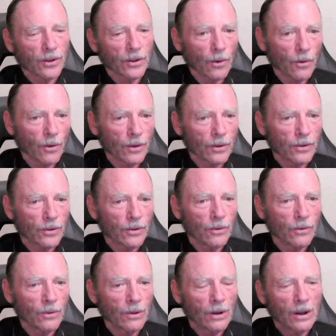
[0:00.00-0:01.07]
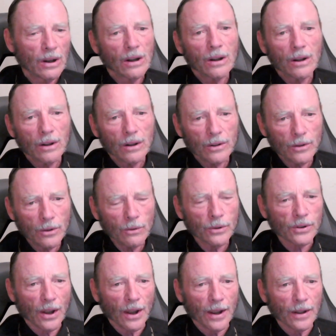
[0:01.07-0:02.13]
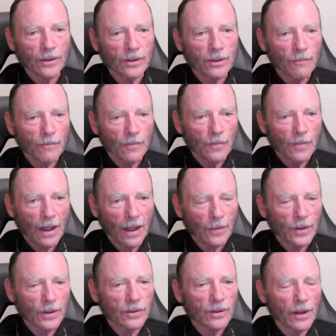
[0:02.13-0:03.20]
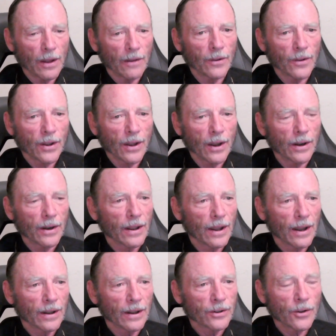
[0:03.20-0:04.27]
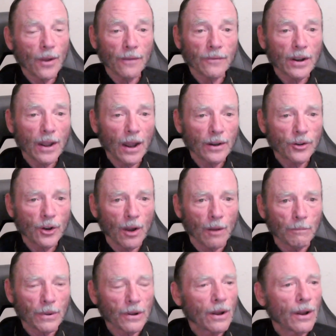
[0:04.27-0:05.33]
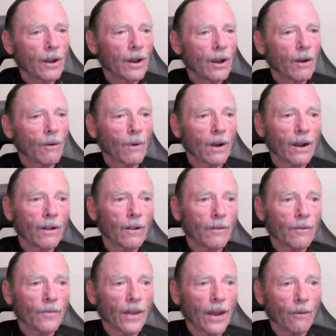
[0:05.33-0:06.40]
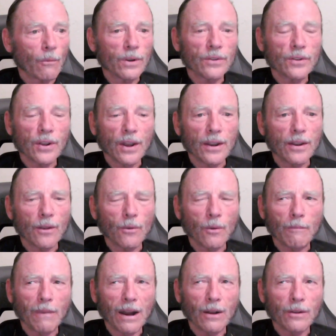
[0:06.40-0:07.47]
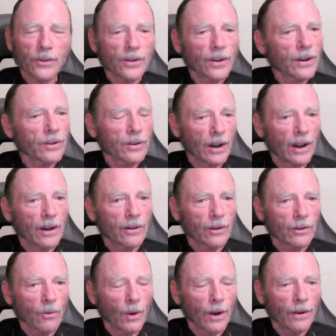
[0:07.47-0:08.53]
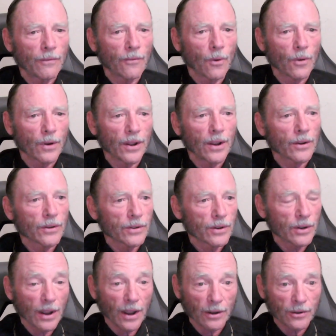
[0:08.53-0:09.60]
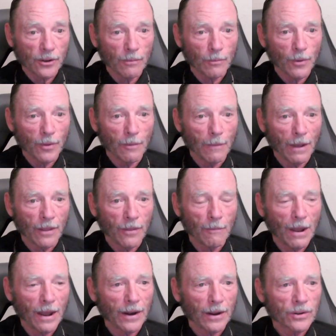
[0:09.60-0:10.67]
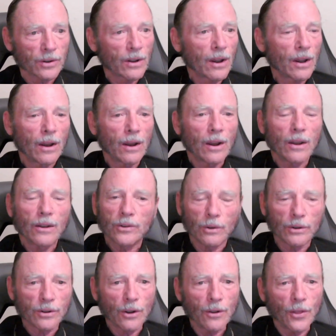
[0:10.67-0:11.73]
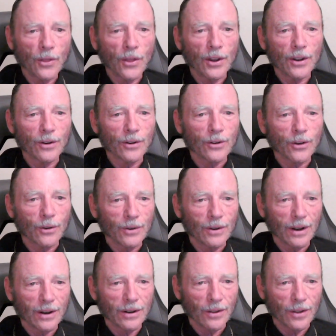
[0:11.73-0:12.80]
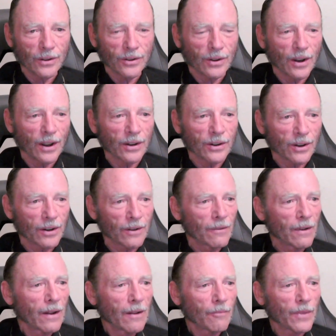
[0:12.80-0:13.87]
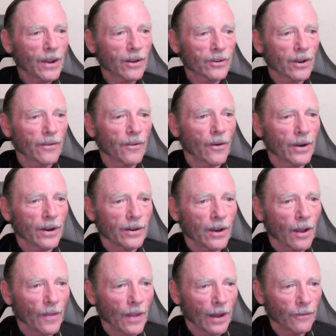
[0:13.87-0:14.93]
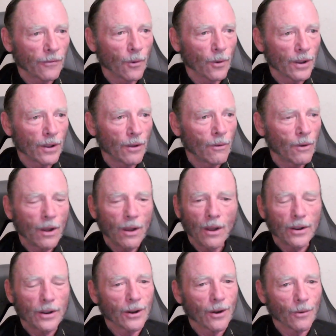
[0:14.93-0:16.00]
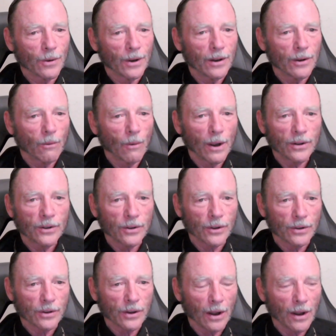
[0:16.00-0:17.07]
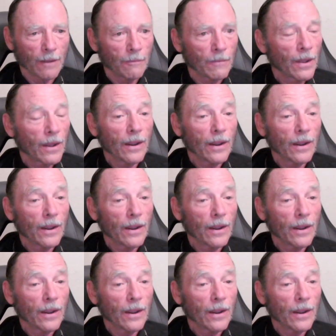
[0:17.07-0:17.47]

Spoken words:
In order to do science at this level, the cutting edge, you have to catch up. Well, that would take you about 16 to 24 years to catch up with the mathematics. So it's a good thing you're tuned into this station, because I've already done that for you. You don't need to waste your time.